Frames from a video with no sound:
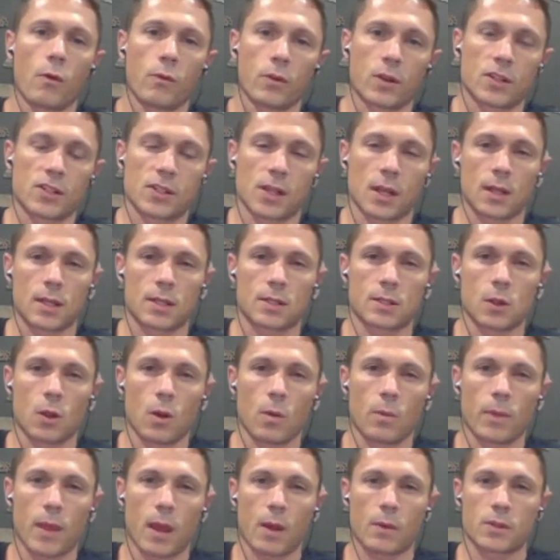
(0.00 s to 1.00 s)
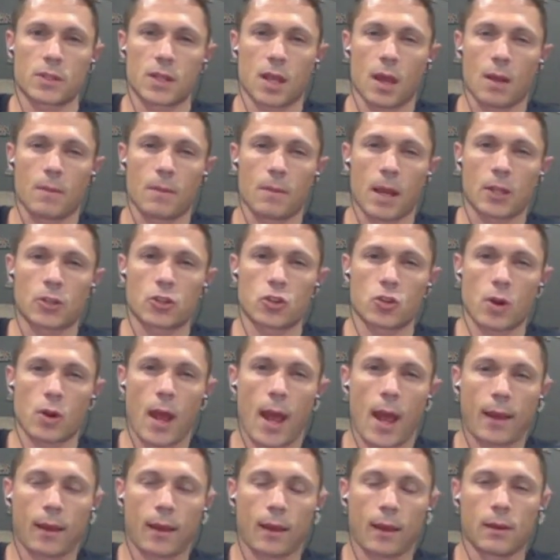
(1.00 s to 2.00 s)
to Sunnyslope. That was kind of my
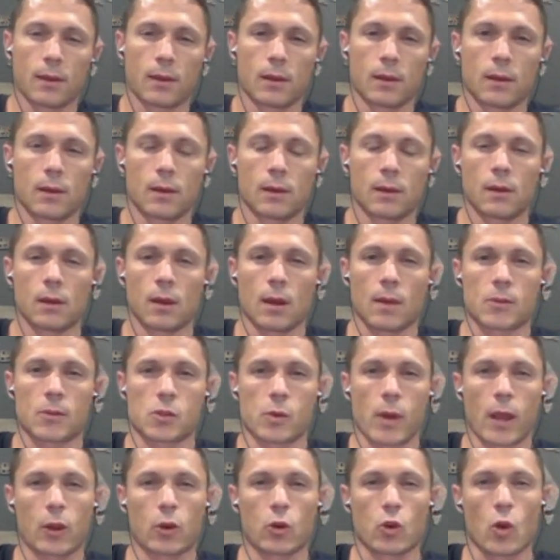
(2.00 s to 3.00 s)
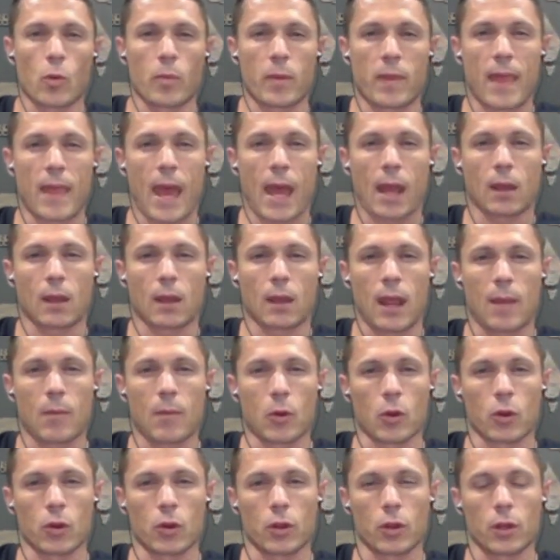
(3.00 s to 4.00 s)
track. So I grew up in that
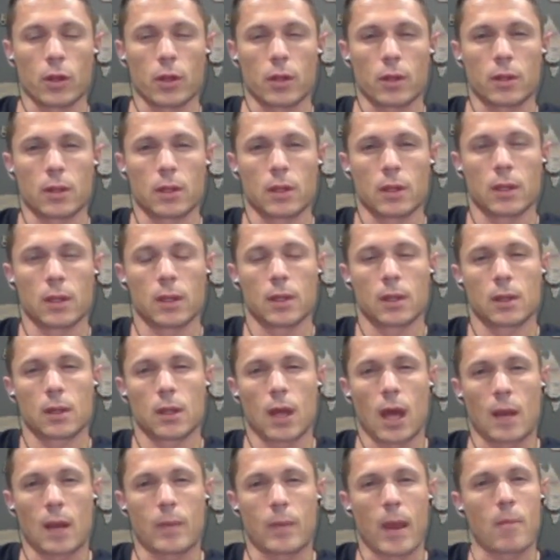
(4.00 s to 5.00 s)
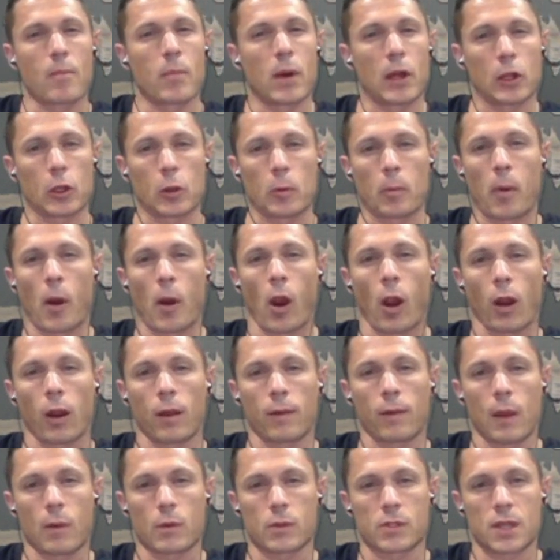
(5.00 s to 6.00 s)
neighborhood, kind of by Butler
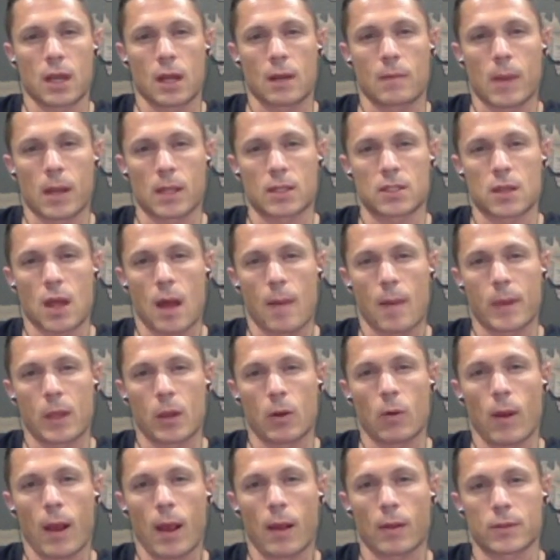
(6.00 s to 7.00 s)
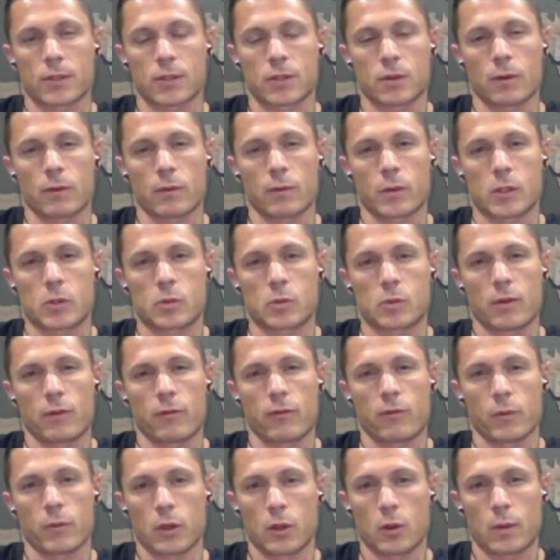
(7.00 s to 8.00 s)
Park. That was kind of my stomping ground. So everybody's
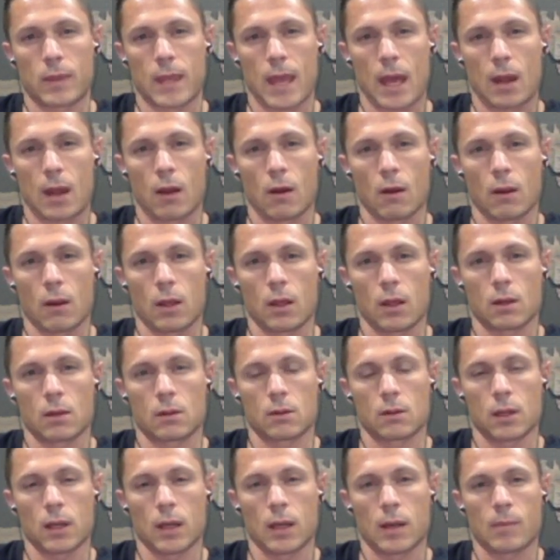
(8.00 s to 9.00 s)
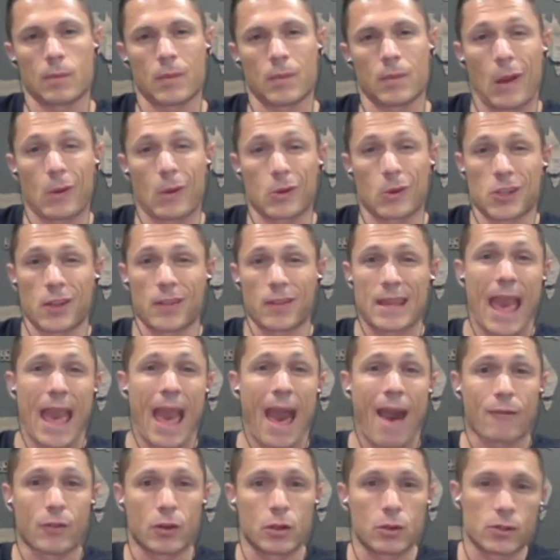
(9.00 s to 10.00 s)
pretty familiar with that area. But I was on the
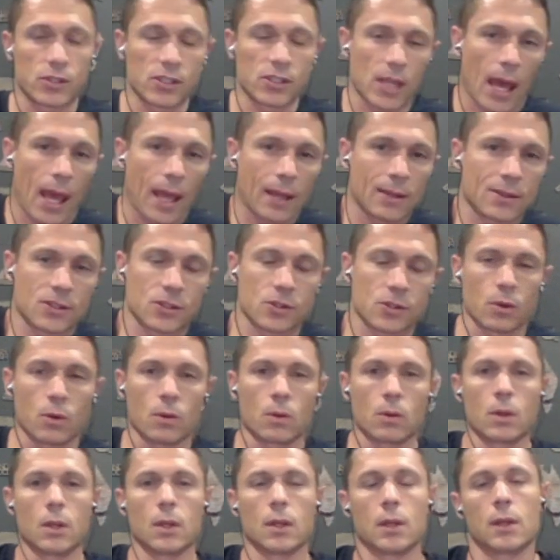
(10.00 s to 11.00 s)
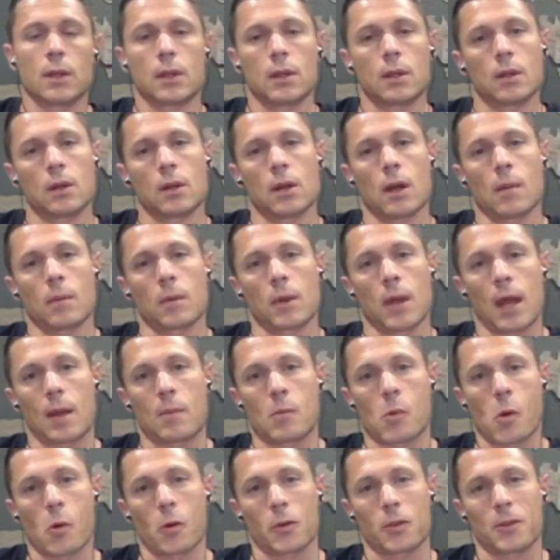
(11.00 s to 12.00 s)
Avenue side, so I'm kind
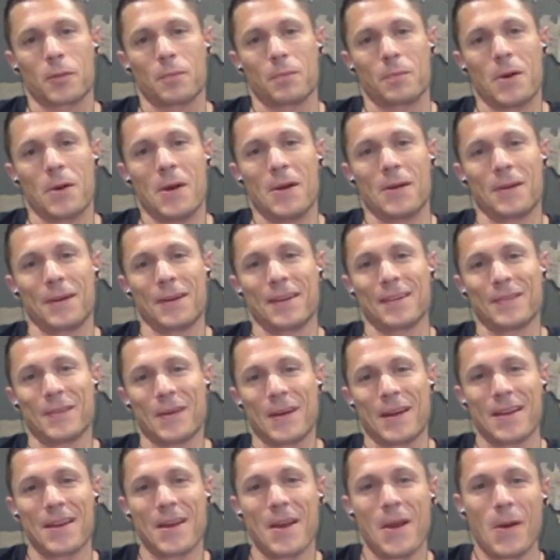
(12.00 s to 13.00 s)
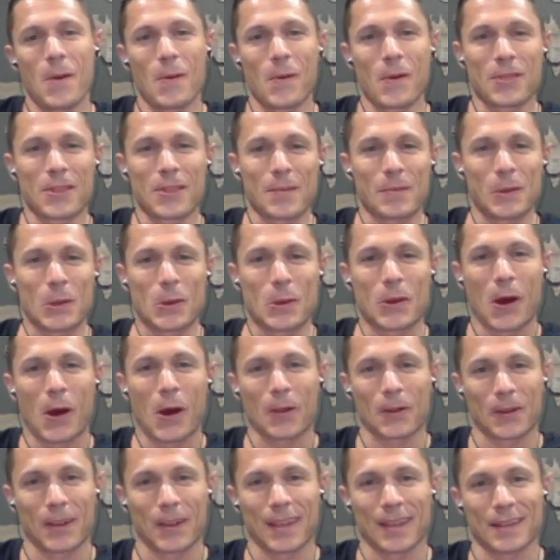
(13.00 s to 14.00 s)
of more with the blue
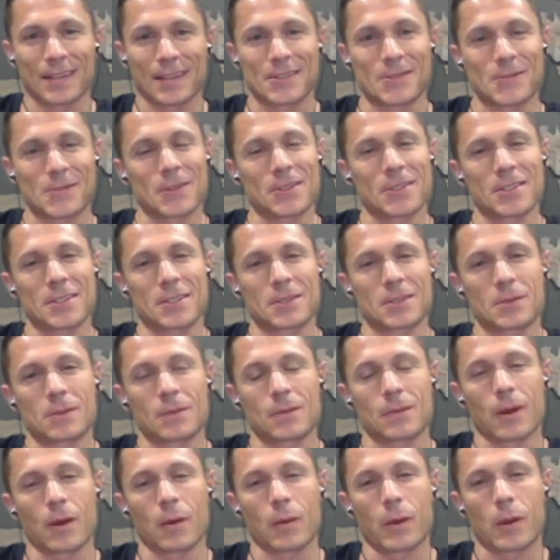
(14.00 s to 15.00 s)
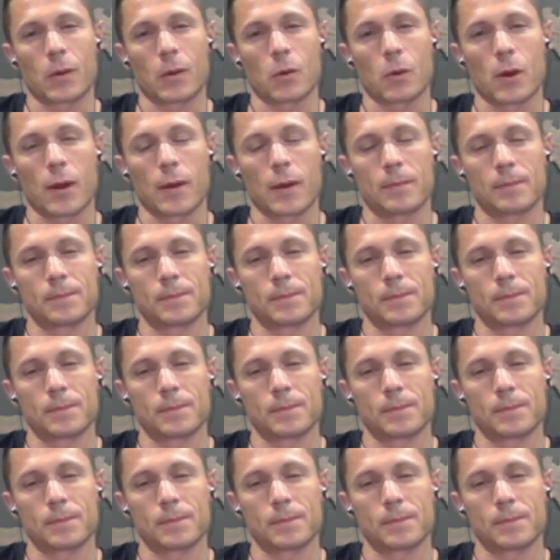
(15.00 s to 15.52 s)
collar kids, which is where we grew up.